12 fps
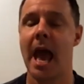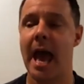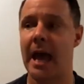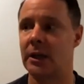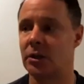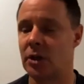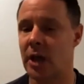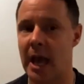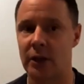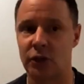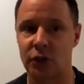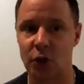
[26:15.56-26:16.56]
And
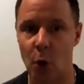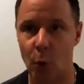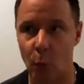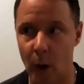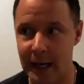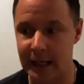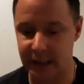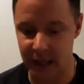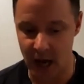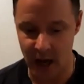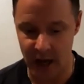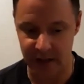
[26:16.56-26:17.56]
and so what it
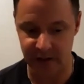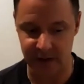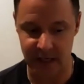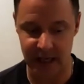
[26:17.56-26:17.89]
does